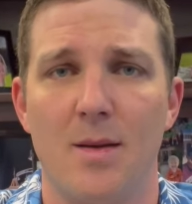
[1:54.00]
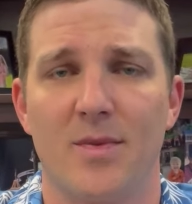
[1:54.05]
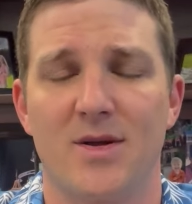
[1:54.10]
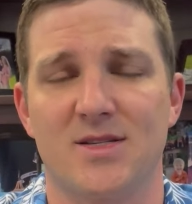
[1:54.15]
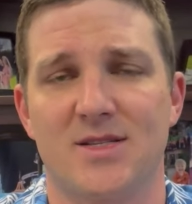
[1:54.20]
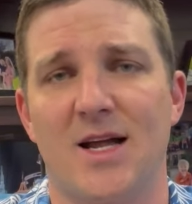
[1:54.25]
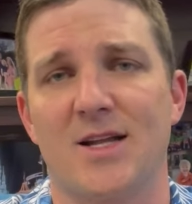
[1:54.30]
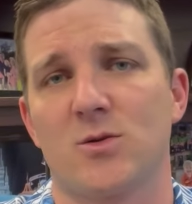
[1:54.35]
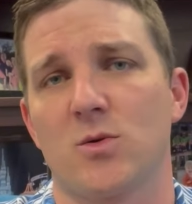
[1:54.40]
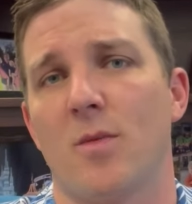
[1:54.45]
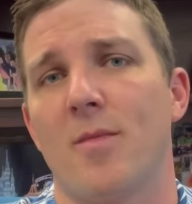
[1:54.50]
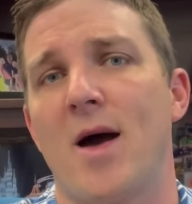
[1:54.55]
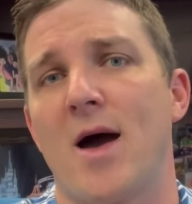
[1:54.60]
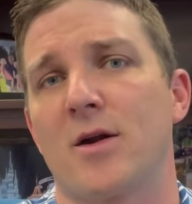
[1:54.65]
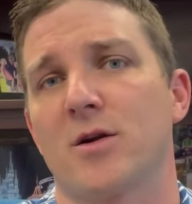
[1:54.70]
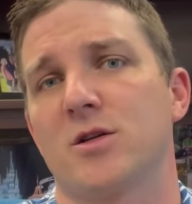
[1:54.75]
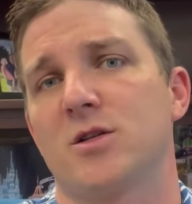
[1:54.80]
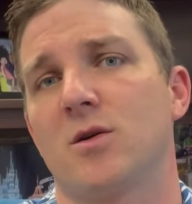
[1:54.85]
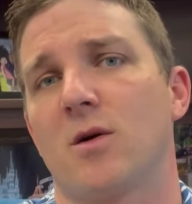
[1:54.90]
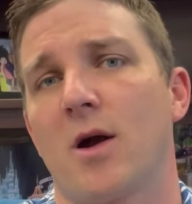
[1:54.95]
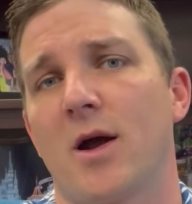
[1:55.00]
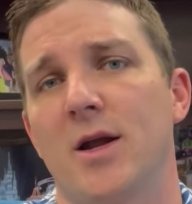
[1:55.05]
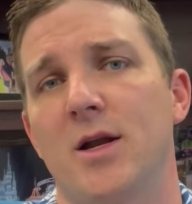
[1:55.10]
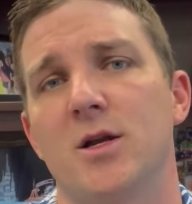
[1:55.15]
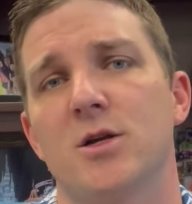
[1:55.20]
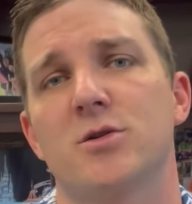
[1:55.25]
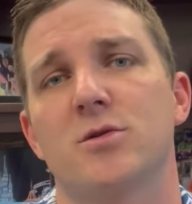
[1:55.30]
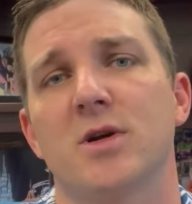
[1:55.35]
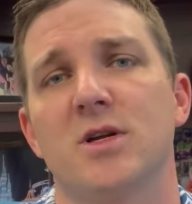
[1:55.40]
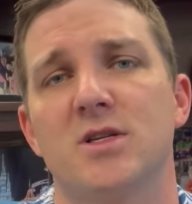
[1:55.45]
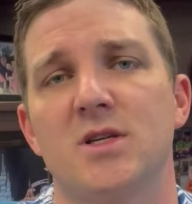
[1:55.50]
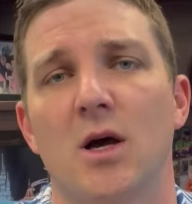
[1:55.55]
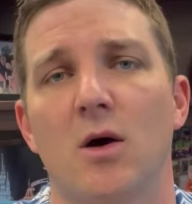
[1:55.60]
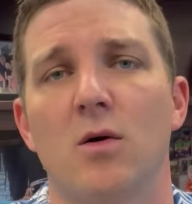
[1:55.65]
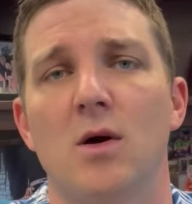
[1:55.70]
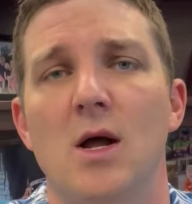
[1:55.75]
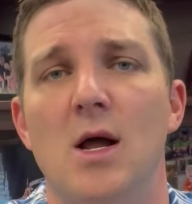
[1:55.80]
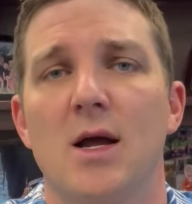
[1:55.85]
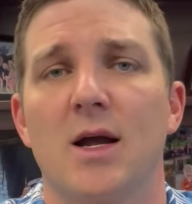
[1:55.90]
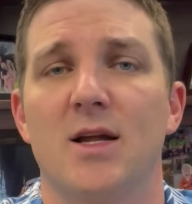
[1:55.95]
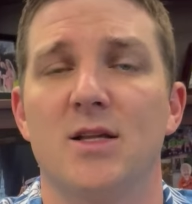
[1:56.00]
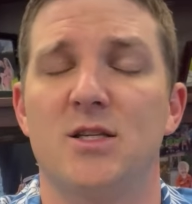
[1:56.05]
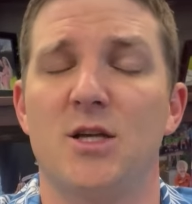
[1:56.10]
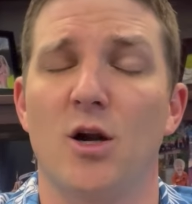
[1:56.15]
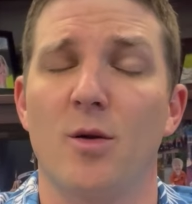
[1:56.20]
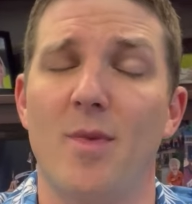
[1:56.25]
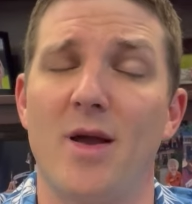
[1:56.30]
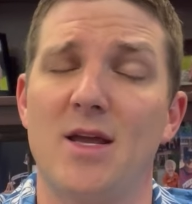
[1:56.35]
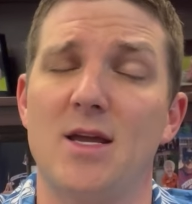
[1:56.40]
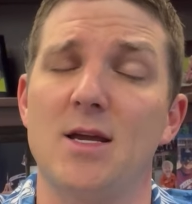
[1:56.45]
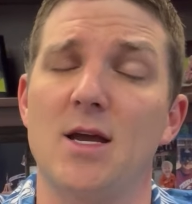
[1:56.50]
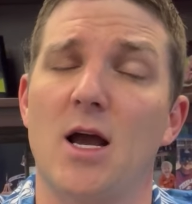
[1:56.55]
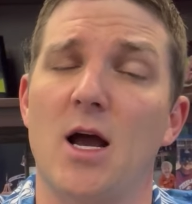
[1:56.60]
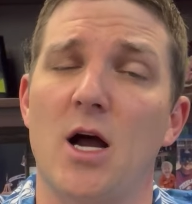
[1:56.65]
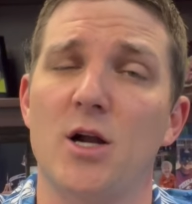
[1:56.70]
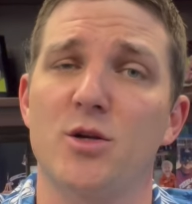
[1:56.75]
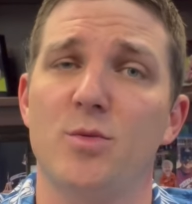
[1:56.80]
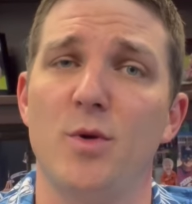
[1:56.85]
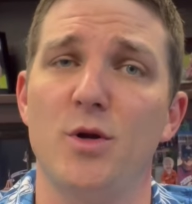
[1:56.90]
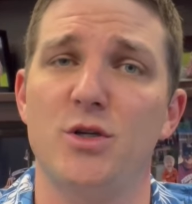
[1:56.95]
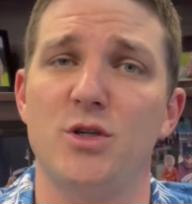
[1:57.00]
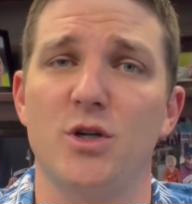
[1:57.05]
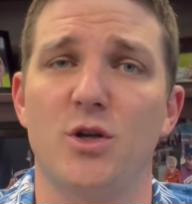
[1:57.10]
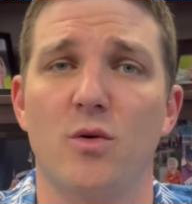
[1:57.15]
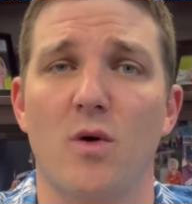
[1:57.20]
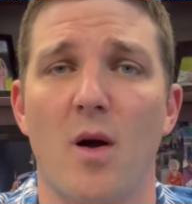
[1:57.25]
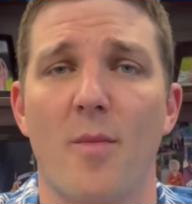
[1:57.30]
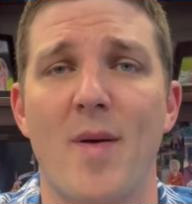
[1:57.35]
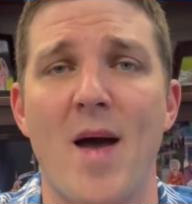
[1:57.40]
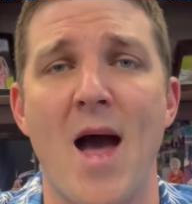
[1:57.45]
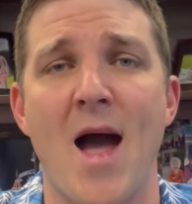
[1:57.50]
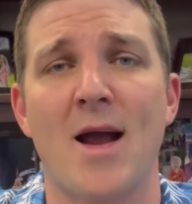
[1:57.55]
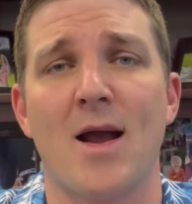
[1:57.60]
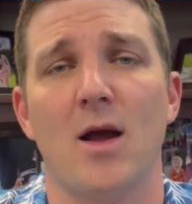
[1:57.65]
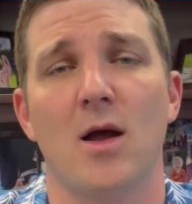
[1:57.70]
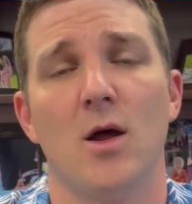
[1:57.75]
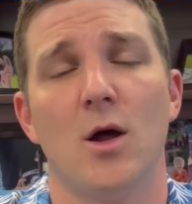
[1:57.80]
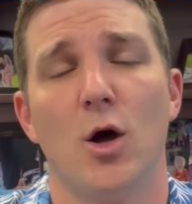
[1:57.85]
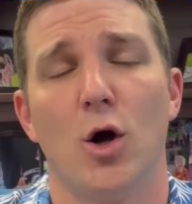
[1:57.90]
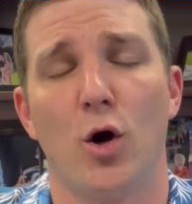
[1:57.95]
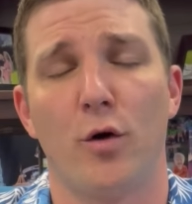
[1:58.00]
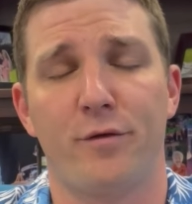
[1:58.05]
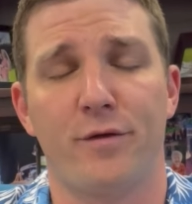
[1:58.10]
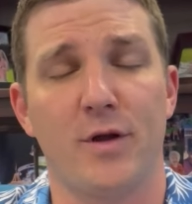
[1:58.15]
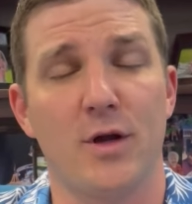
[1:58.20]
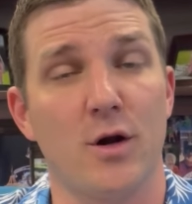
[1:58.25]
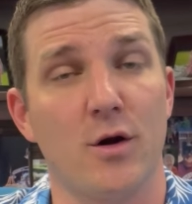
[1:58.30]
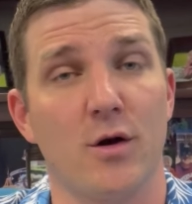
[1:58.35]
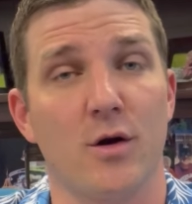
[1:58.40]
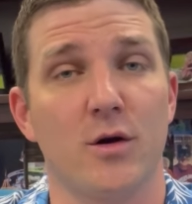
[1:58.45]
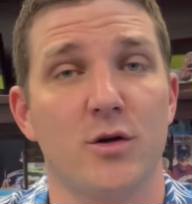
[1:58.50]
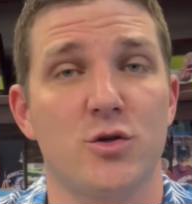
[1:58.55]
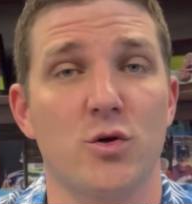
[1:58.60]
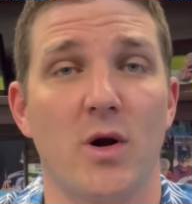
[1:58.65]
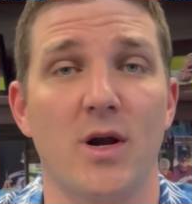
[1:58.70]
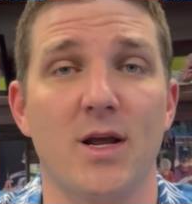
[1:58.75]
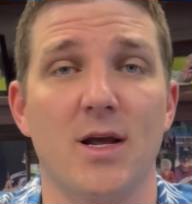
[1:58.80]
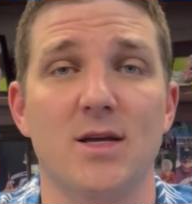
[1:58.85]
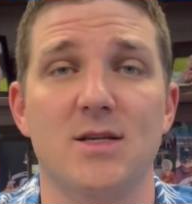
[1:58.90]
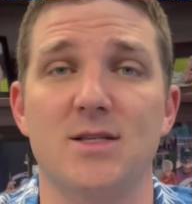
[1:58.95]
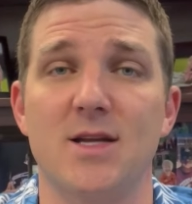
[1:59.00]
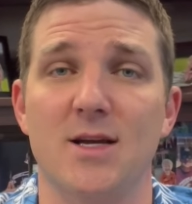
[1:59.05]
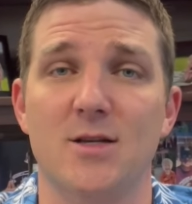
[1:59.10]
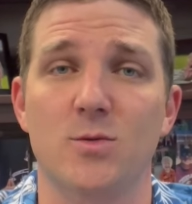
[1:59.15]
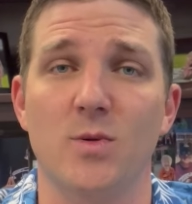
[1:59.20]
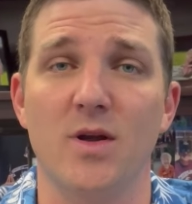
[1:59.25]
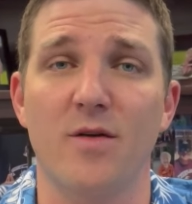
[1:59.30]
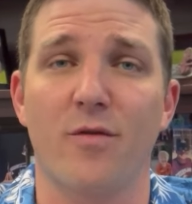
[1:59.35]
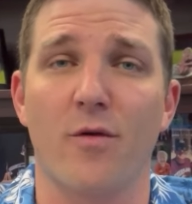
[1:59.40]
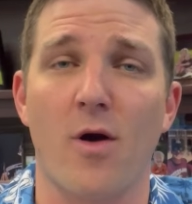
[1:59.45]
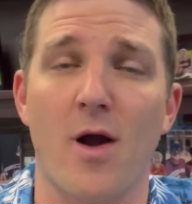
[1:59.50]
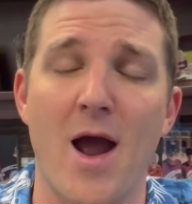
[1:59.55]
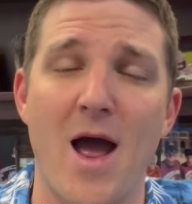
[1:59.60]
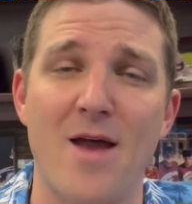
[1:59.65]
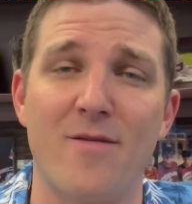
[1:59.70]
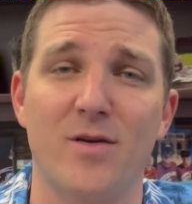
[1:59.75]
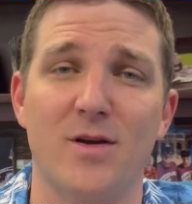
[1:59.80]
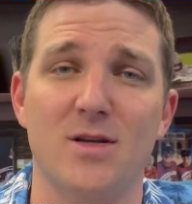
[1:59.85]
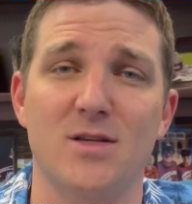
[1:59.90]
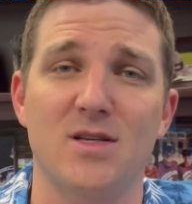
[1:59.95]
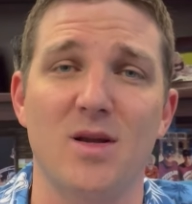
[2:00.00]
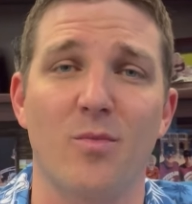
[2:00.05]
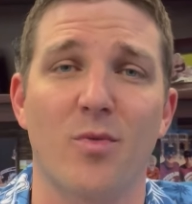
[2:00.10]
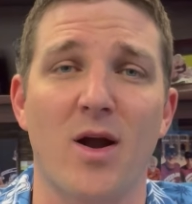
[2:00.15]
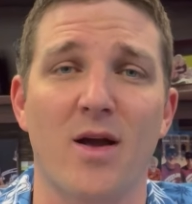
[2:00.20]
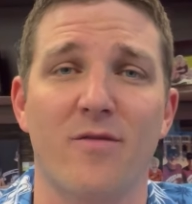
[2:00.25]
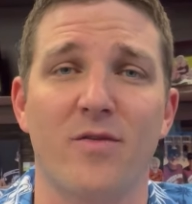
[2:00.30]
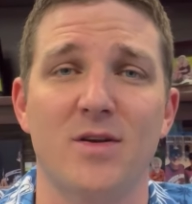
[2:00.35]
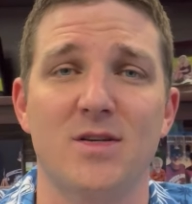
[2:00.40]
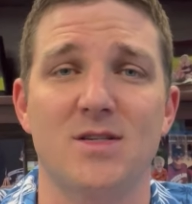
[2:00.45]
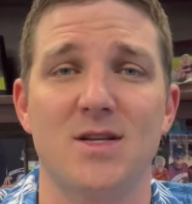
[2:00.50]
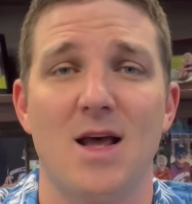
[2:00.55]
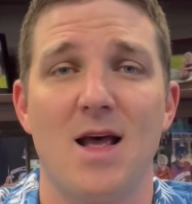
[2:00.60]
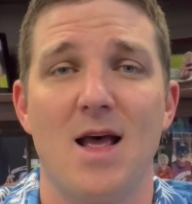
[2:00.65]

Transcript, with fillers: because that's what matters to our industry. So consider making a contribution to our PAC hopefully you're joining us next week for our advocacy breakfast.